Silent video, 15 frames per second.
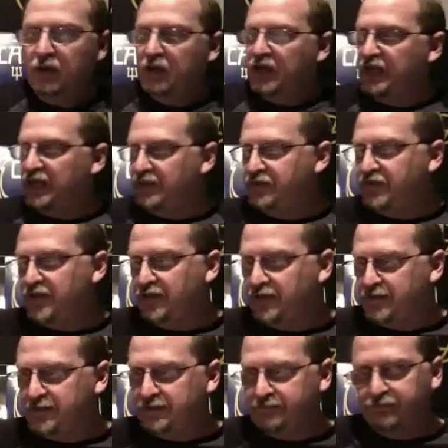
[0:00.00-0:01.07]
And I
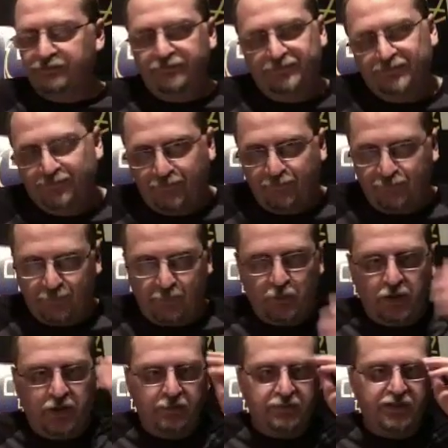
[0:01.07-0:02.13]
think
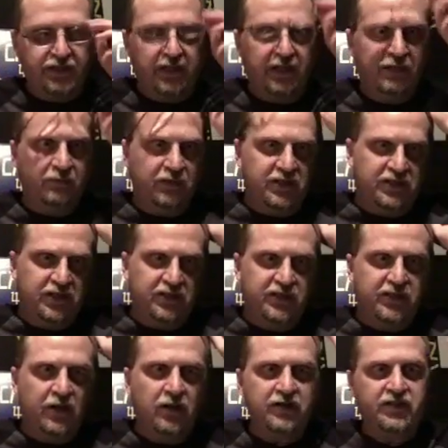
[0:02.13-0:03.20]
what he was thinking when he said
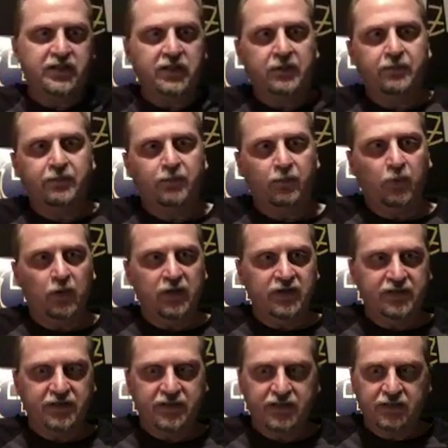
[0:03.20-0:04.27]
Starship
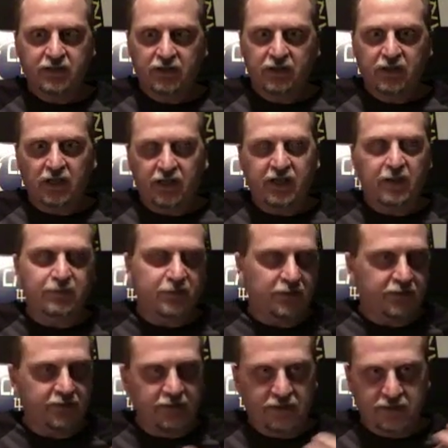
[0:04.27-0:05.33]
was a couple
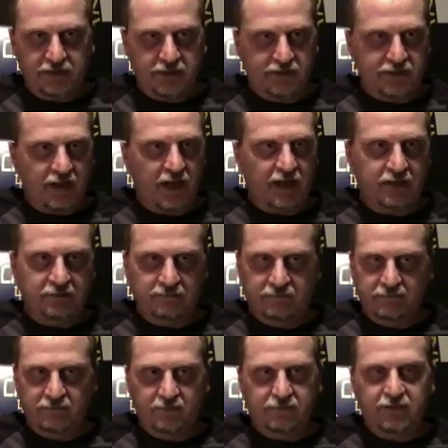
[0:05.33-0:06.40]
of things. It's got
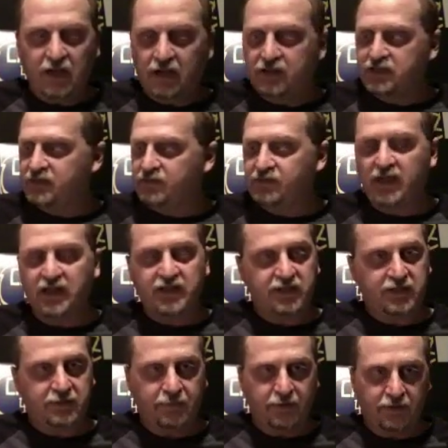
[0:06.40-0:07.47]
tons of
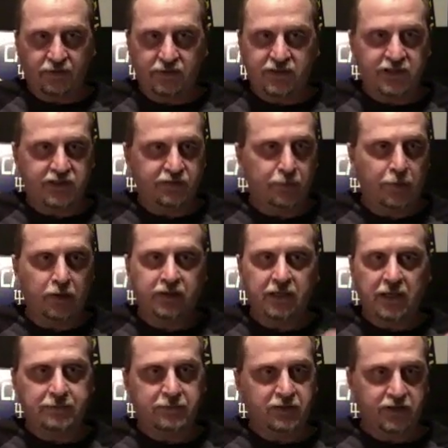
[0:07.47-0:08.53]
guest appearances from all
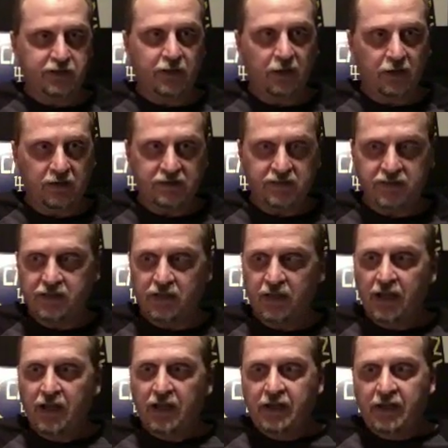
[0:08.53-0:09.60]
types of stars,
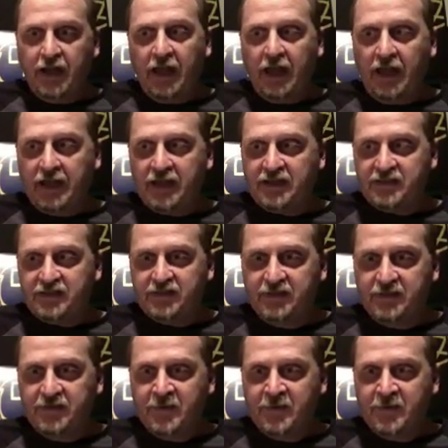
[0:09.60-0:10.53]
and